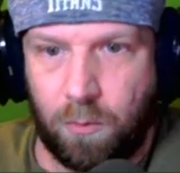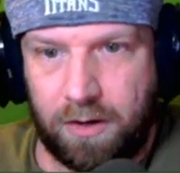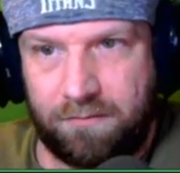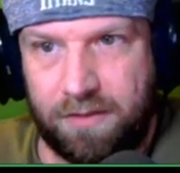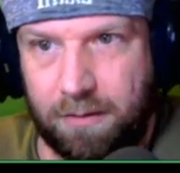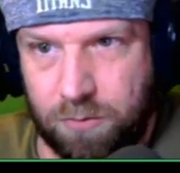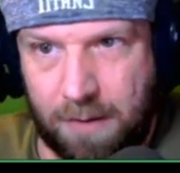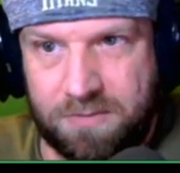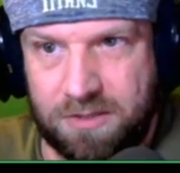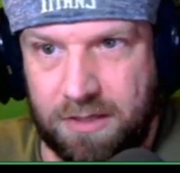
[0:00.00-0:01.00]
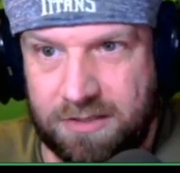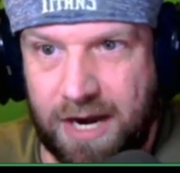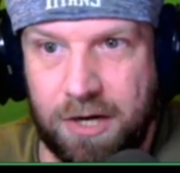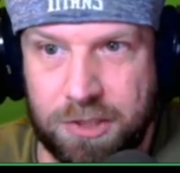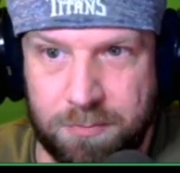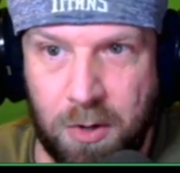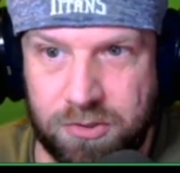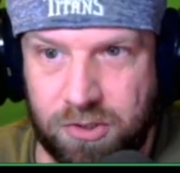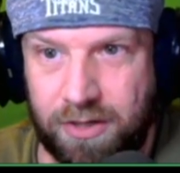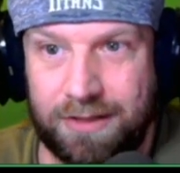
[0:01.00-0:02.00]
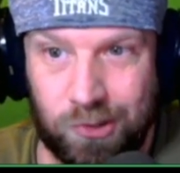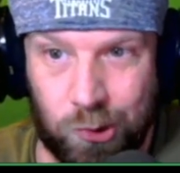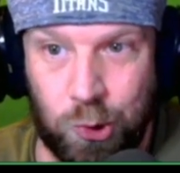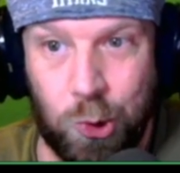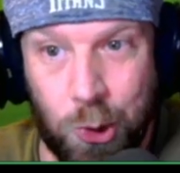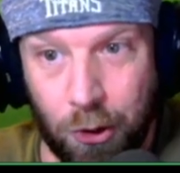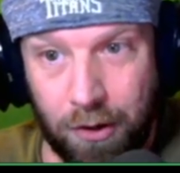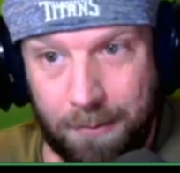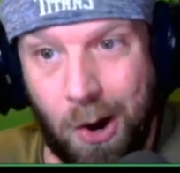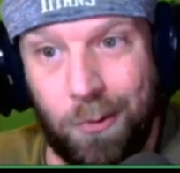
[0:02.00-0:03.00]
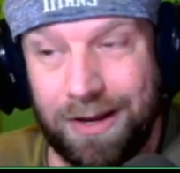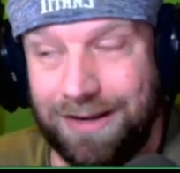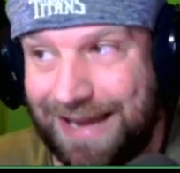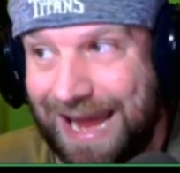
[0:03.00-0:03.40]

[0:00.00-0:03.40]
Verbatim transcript: one of them drops an entire smoke screen that your opponent